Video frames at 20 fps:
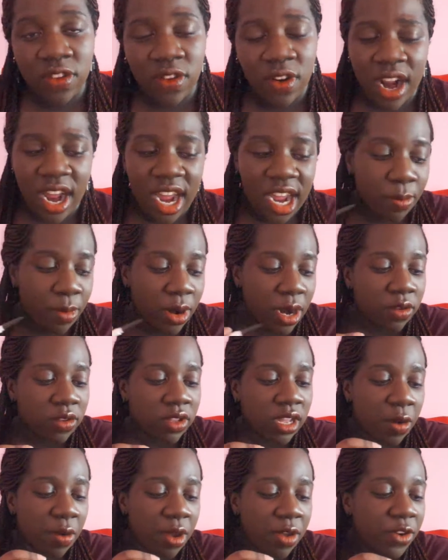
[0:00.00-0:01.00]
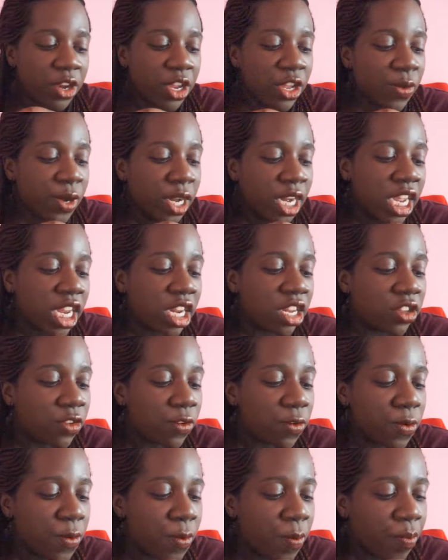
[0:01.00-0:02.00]
your eyebrows however you need
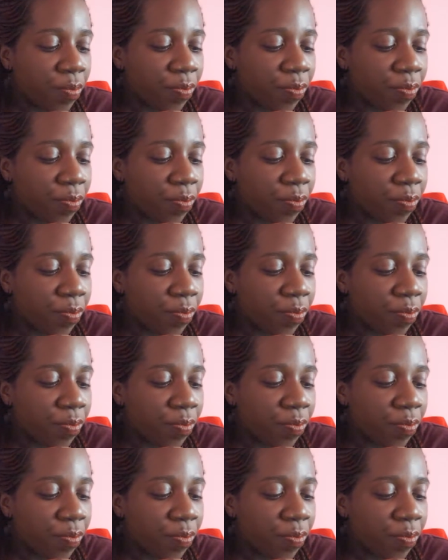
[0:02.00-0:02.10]
to.